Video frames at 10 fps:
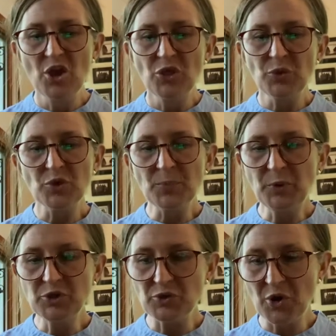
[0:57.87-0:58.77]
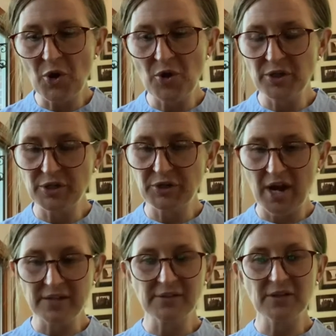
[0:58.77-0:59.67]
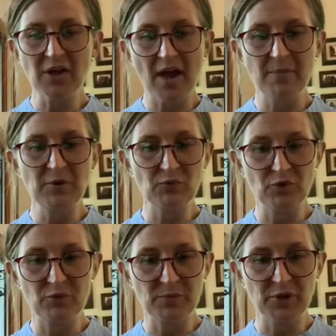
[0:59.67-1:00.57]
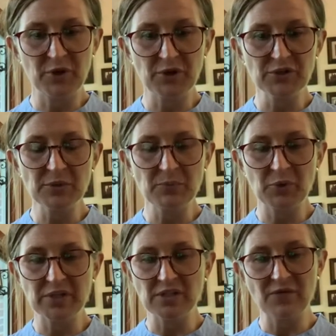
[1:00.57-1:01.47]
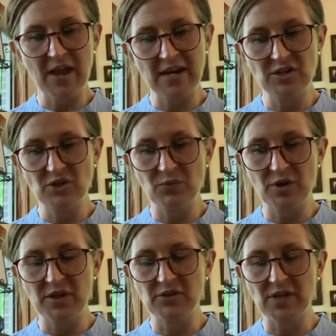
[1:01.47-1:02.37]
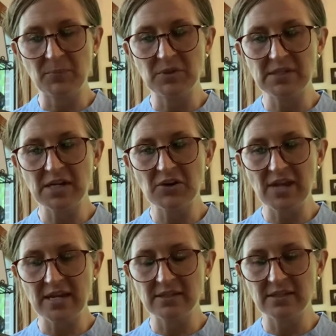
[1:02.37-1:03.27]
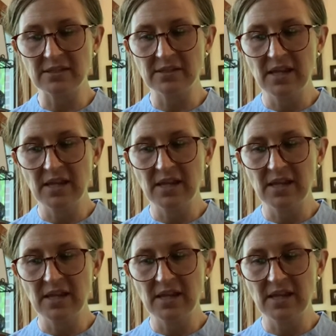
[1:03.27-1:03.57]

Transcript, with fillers: Through the portrait hall and across the common room, the girls and boys divided toward their separate staircases.